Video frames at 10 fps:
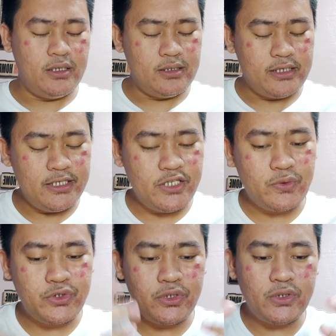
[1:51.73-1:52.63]
the
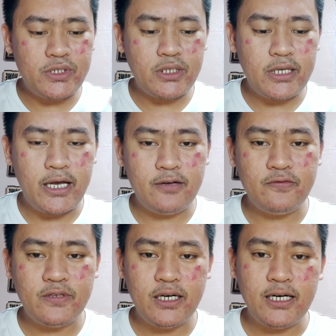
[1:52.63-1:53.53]
institution doesn't
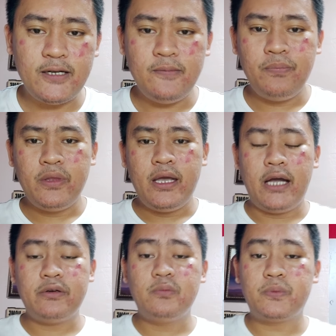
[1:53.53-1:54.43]
have the
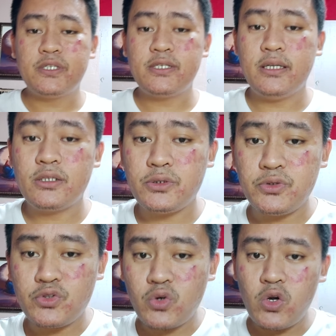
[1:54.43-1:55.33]
100%
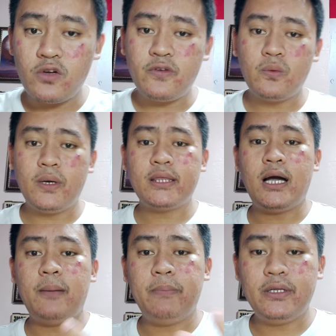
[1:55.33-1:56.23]
control over what
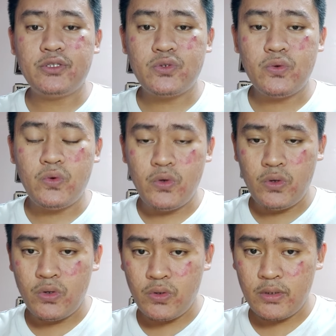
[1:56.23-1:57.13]
happened to
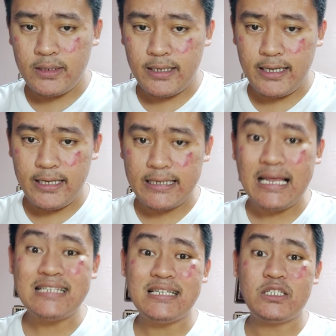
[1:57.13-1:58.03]
a
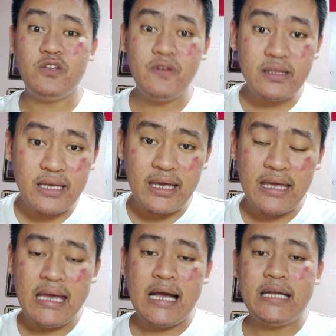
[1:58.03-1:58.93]
class activity
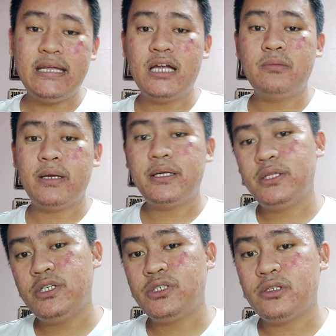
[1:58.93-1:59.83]
done by the
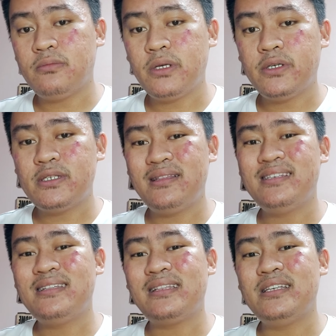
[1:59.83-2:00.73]
teacher because it
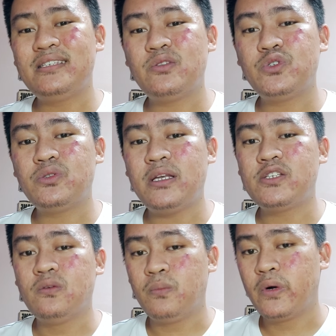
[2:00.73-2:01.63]
is not institutionally
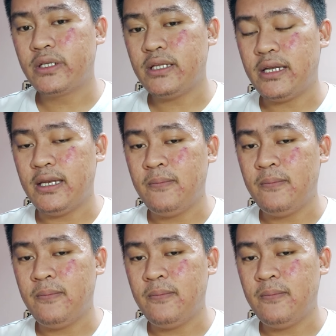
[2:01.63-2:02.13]
supported.